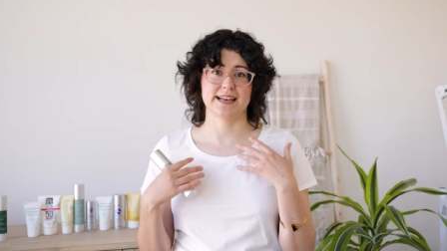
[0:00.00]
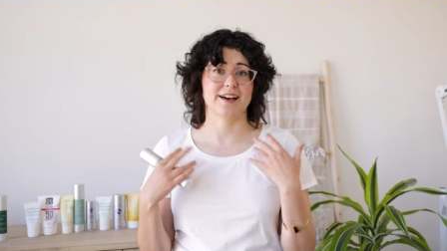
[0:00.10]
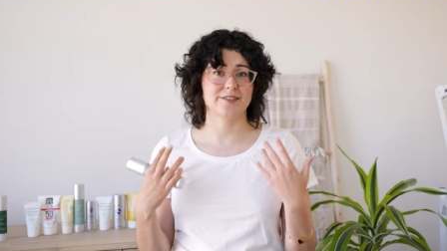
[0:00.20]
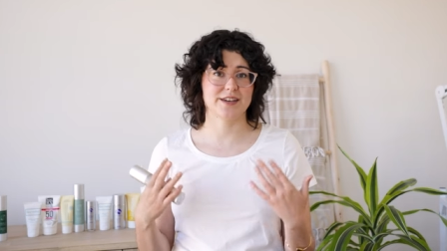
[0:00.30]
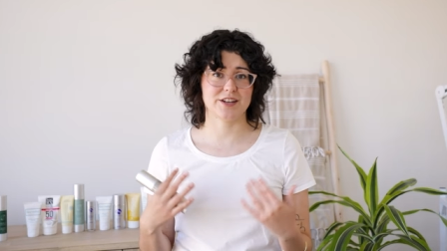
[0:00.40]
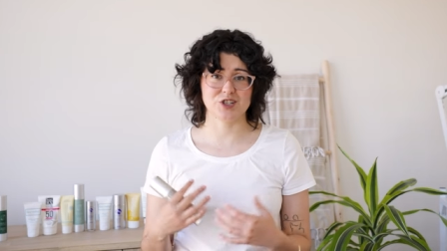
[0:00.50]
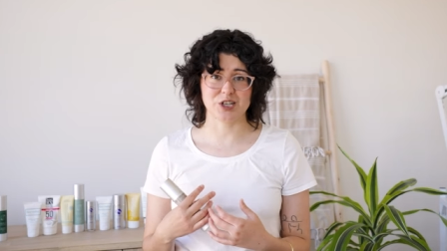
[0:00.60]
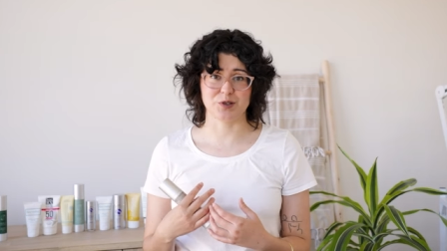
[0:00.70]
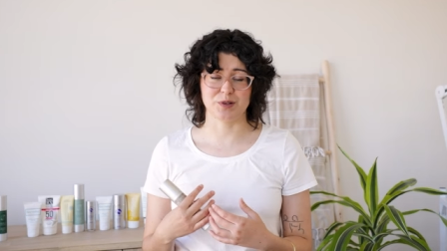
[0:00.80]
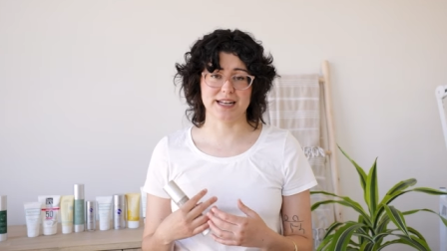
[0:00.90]
healthy aging
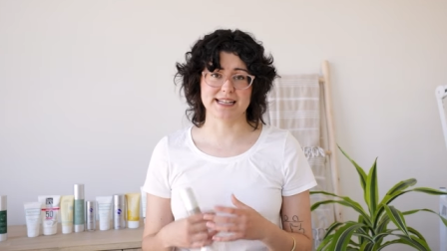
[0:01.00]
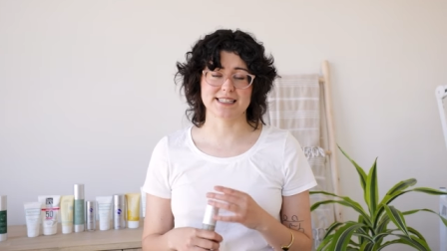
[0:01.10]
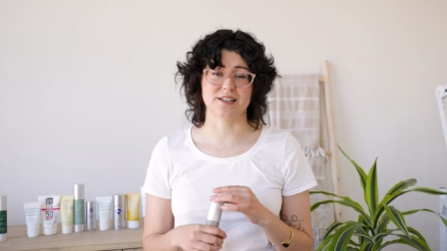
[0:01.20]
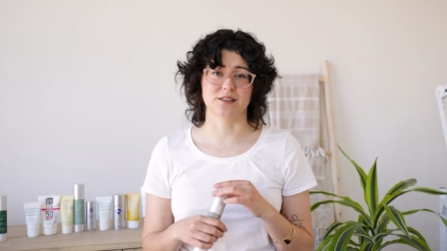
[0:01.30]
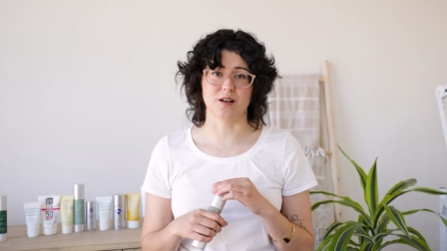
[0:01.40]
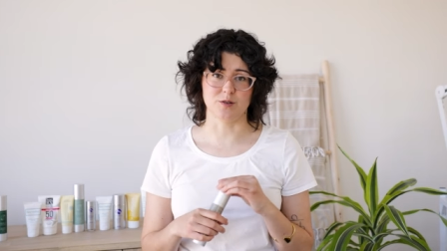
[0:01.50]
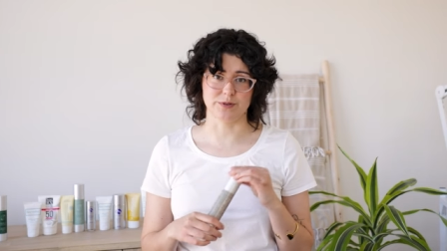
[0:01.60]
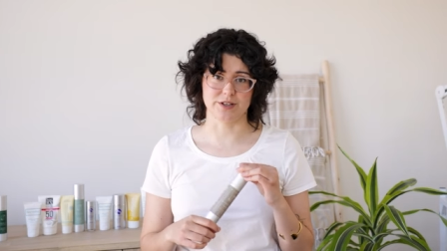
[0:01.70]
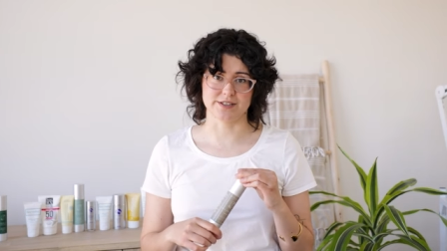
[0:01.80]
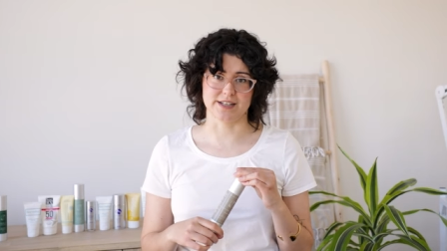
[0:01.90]
ingredients along
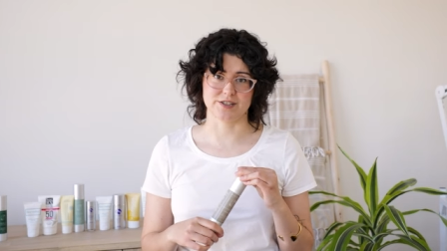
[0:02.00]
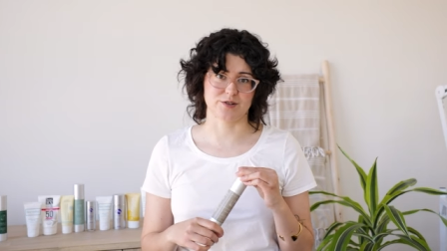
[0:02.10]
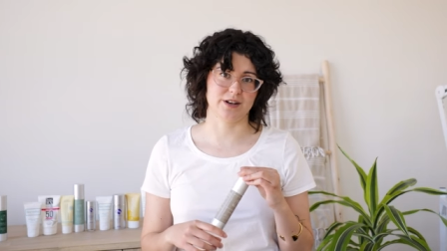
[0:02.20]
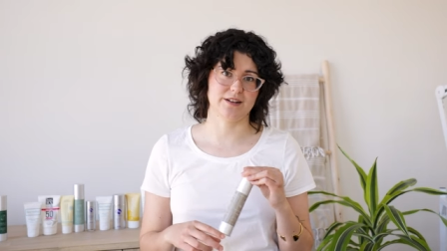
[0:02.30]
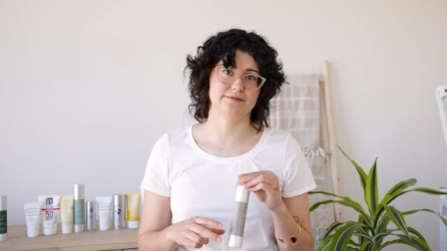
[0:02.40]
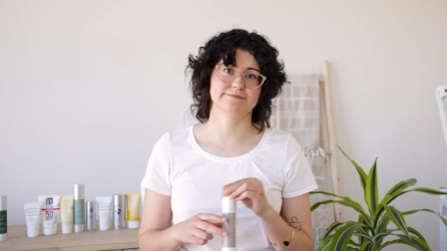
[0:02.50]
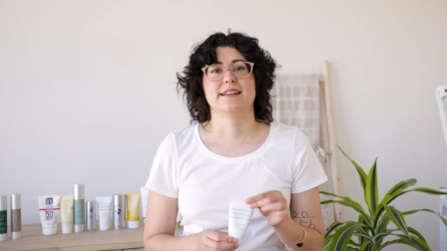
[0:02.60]
with your sunscreen.